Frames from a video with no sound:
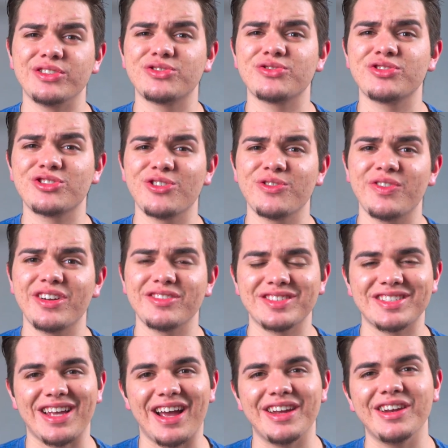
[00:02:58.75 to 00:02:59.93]
surefire
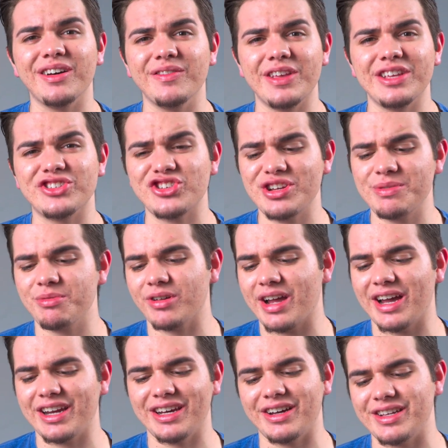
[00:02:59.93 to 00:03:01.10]
sign of a cheaper
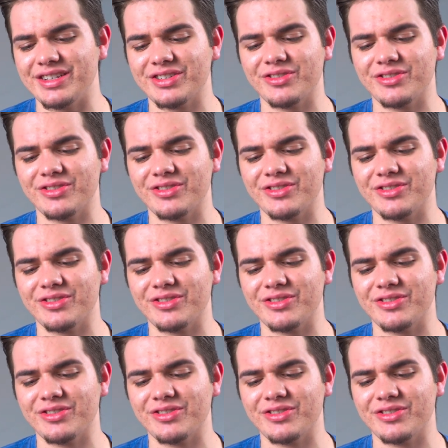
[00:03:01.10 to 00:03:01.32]
kind of ice